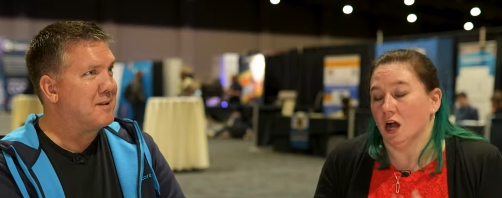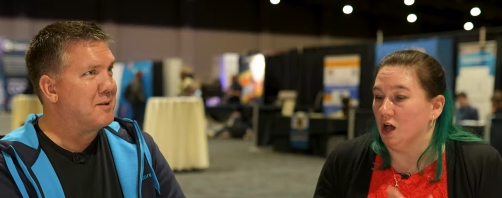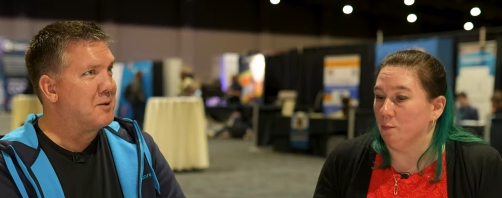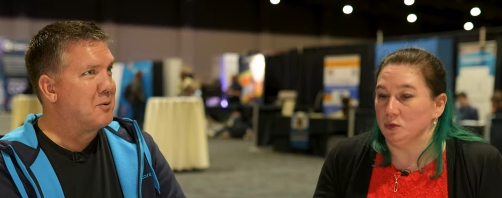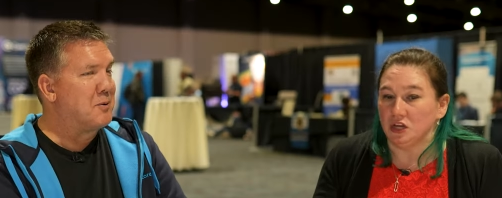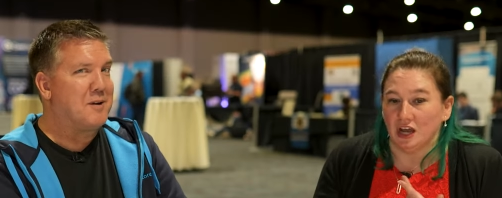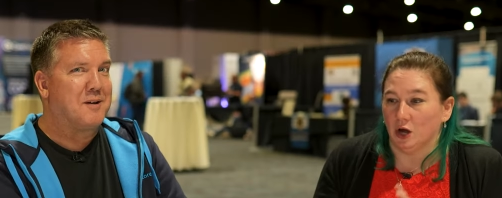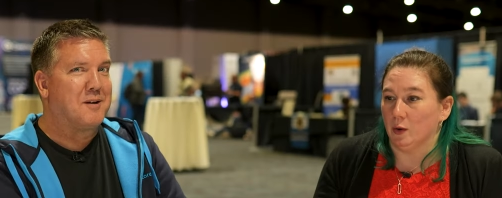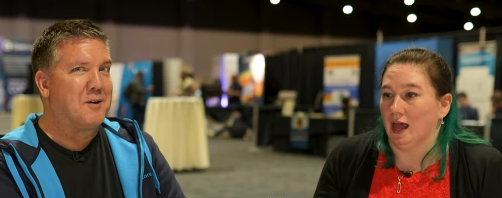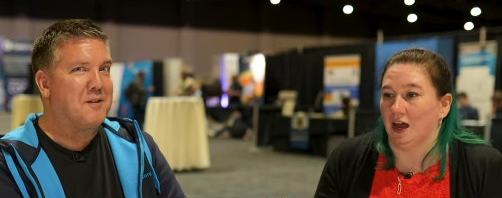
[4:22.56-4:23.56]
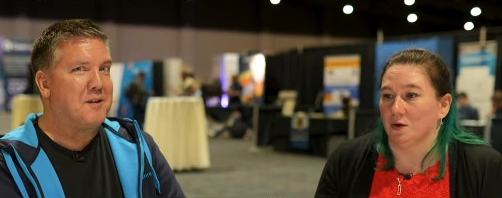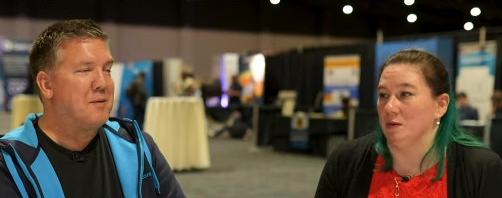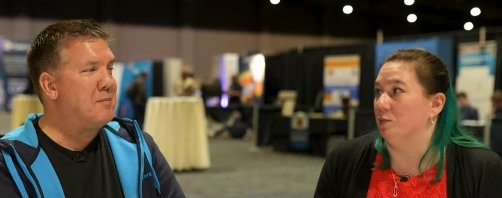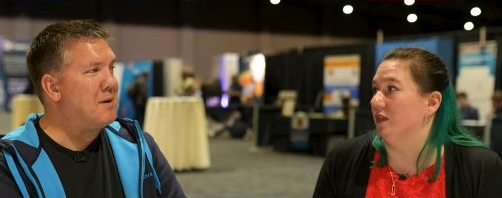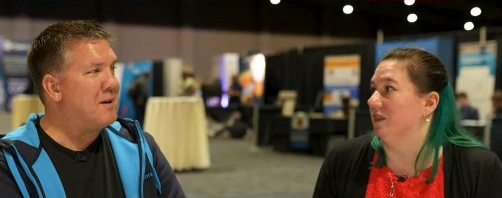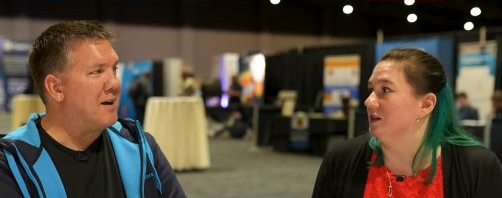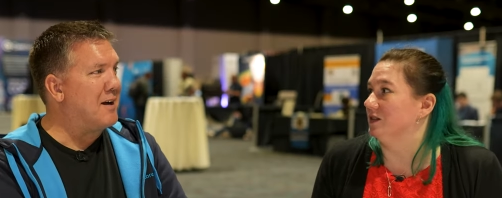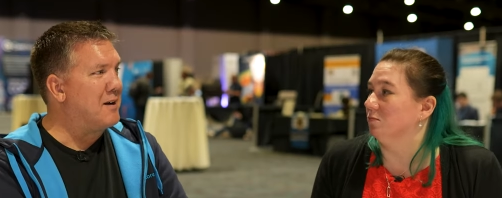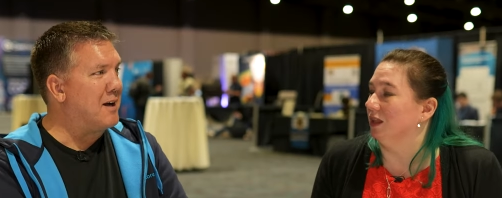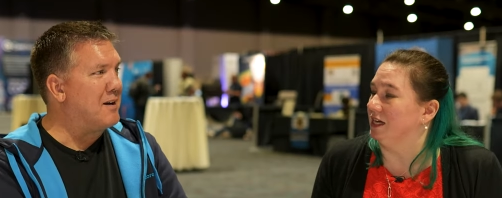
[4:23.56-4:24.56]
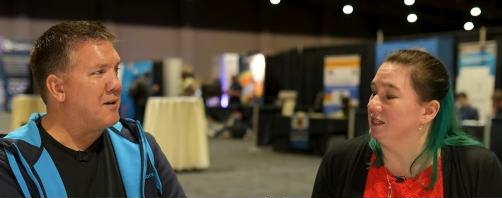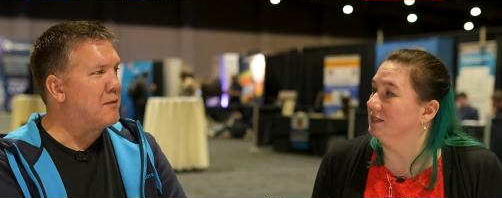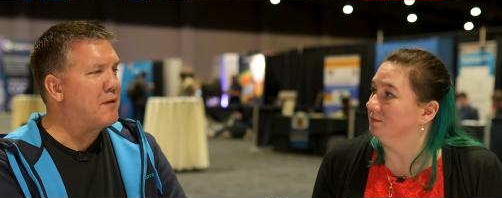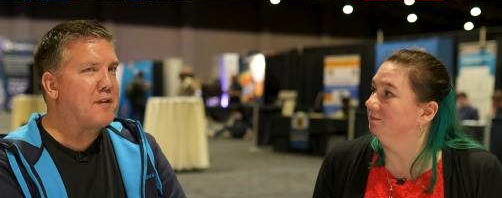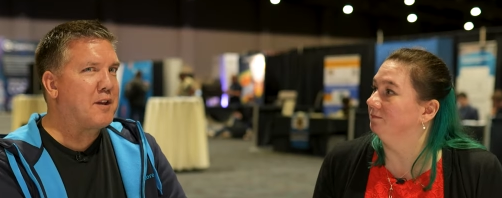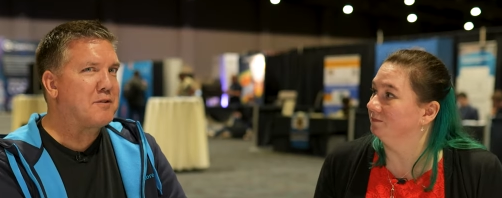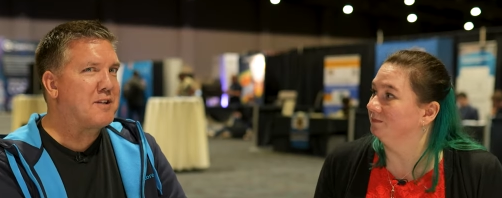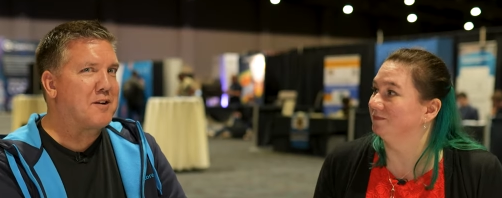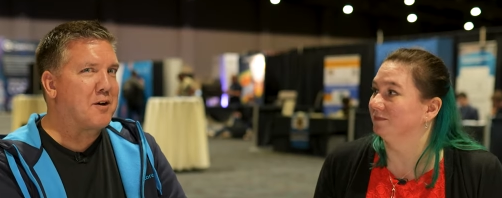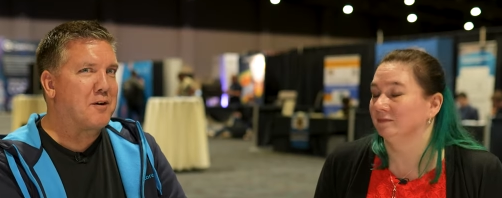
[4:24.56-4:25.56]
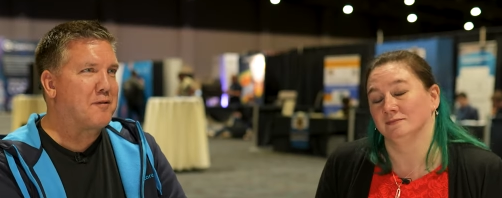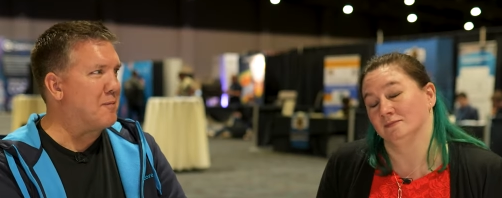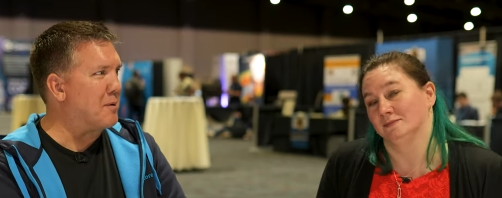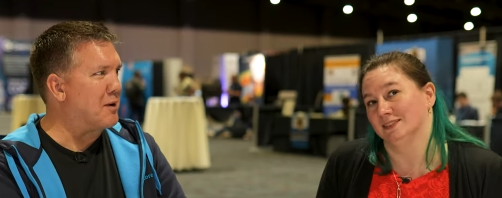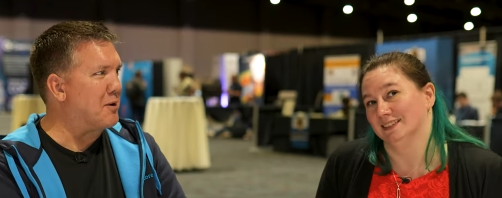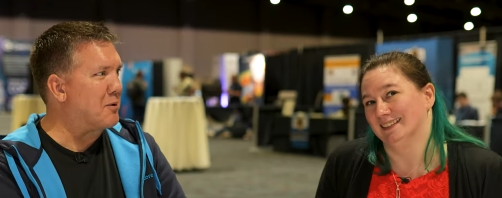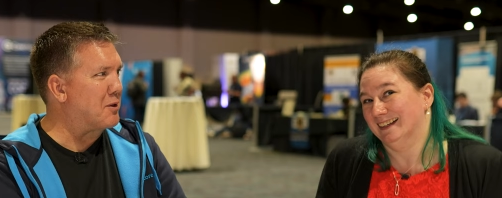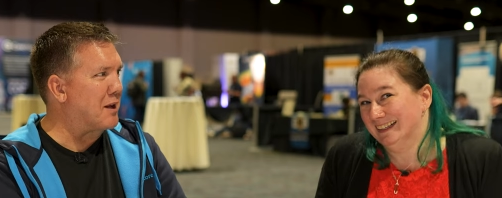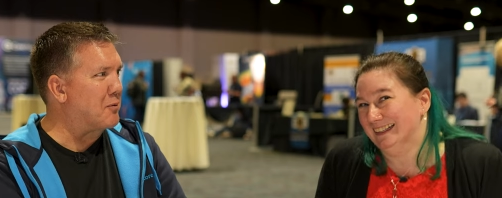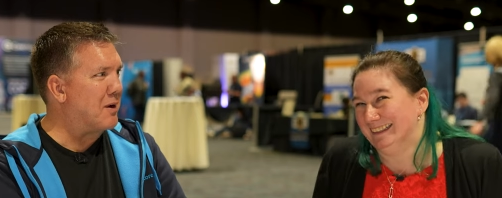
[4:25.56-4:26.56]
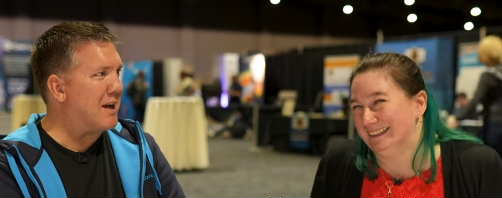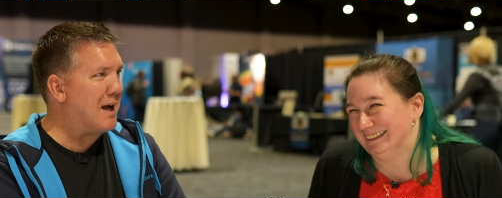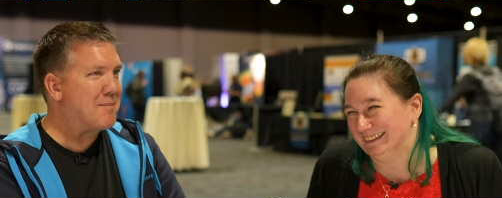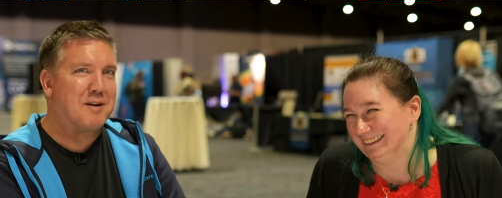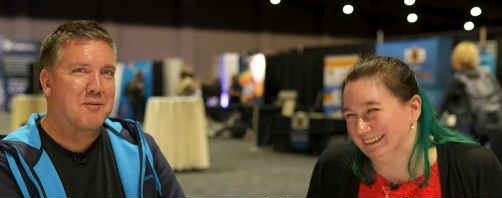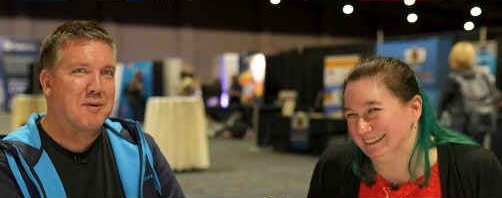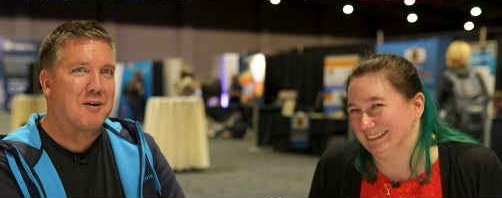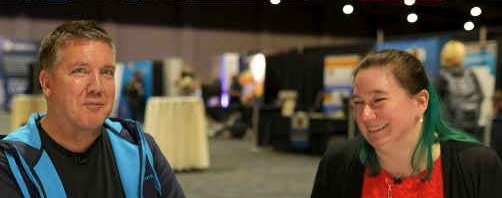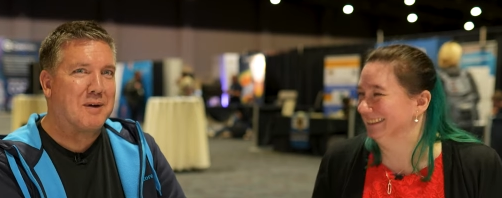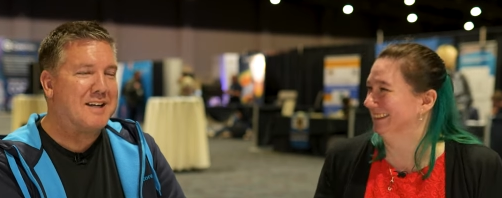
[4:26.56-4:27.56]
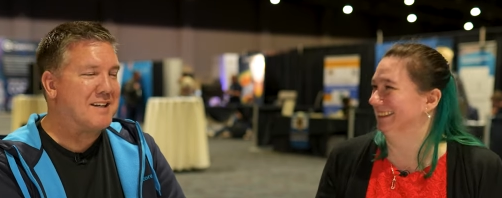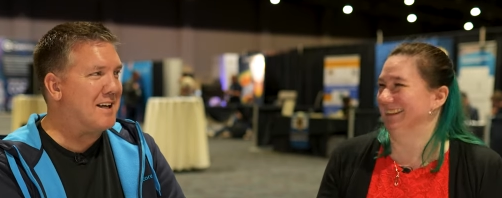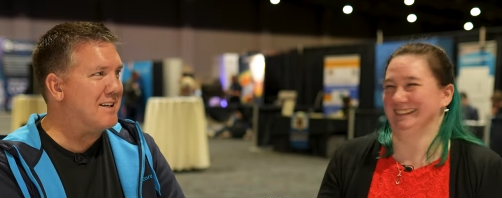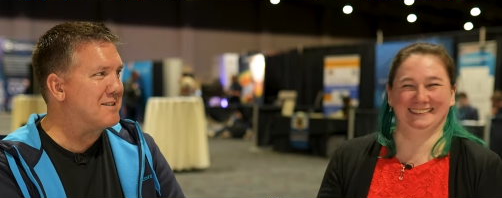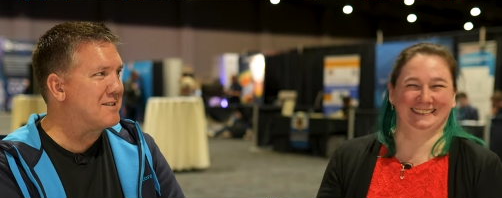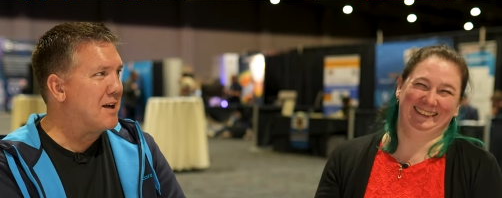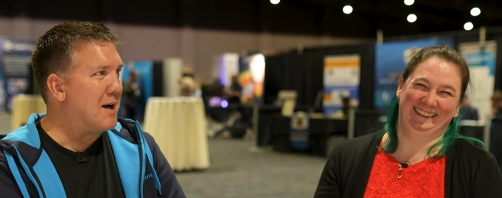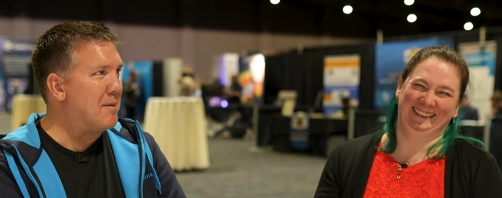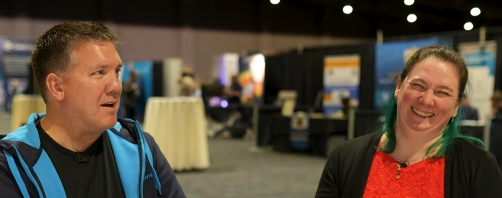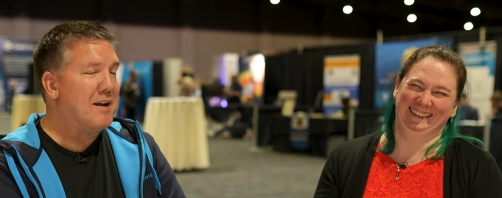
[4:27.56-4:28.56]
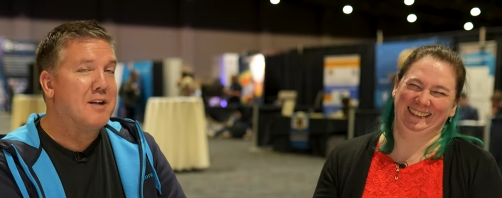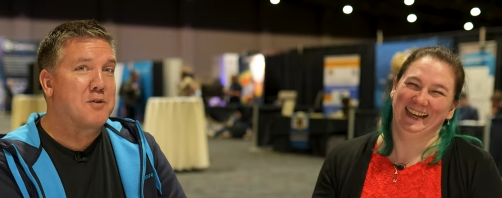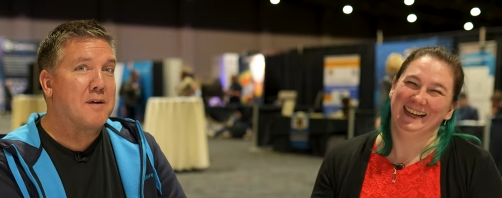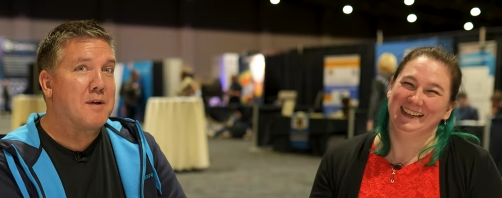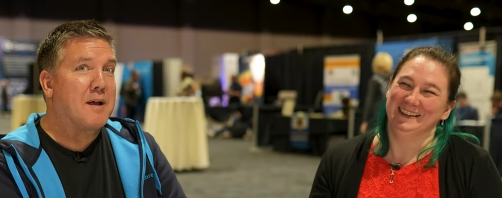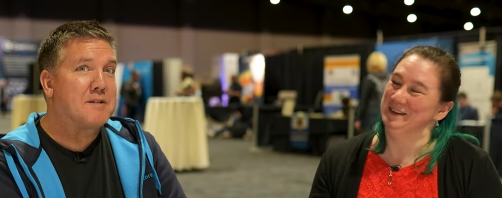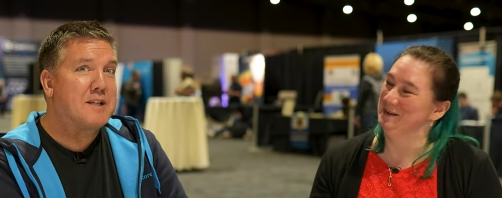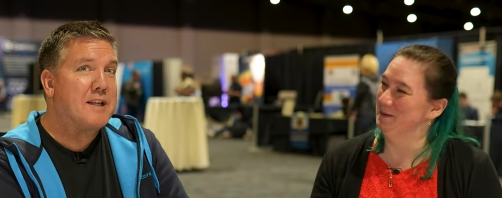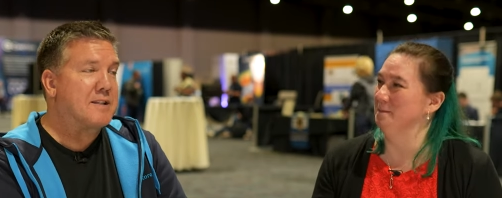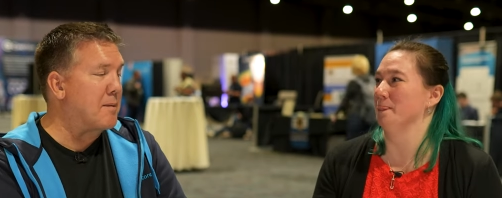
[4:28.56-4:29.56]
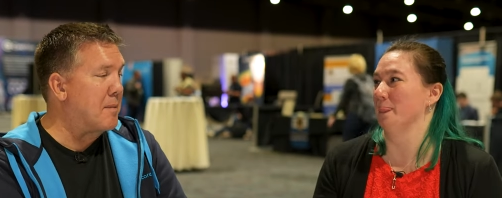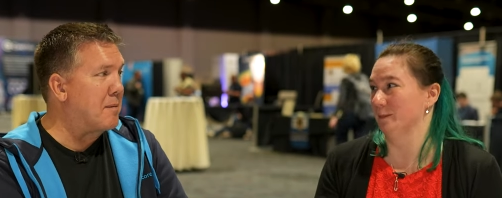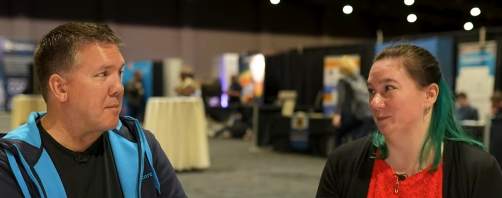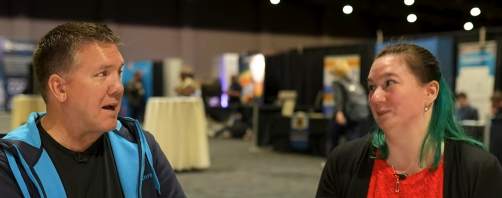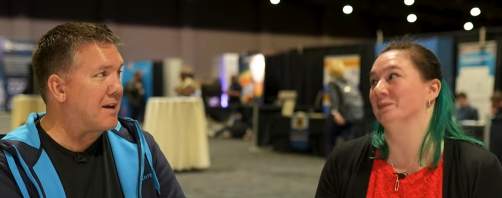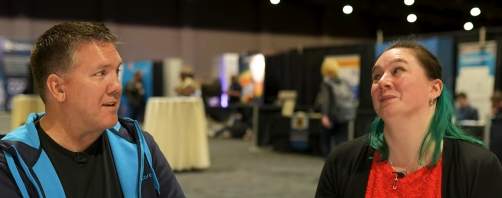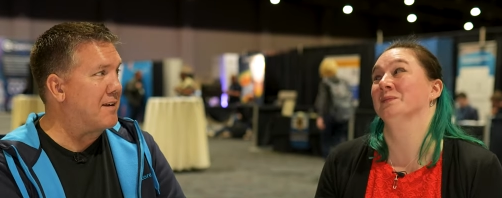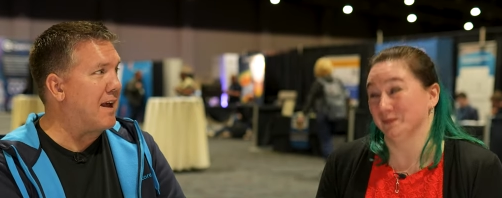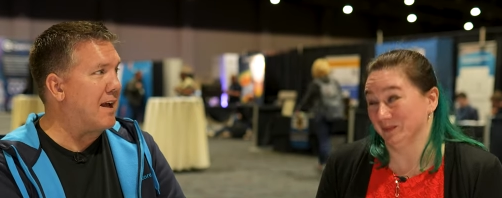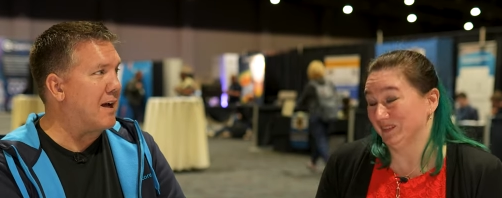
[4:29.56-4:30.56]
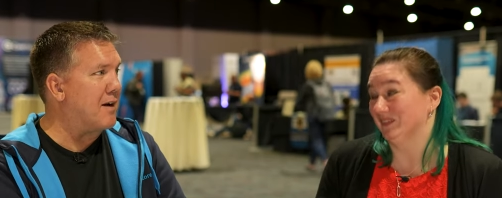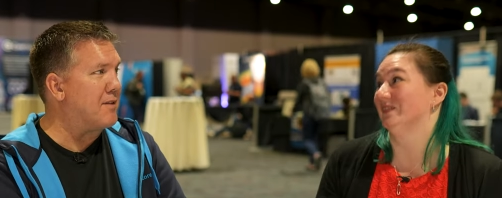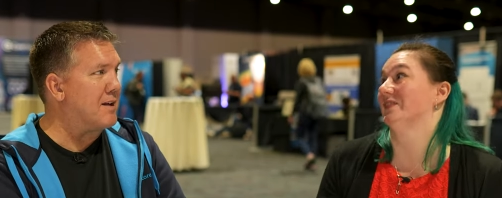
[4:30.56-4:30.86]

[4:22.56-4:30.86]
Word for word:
Speaker 1: Um, you but, know, and how do we put those in place? For,
Speaker 2: for those that aren't familiar with like what happened around Wingdings, I mean, so I've, I've seen this. I remember back in the day of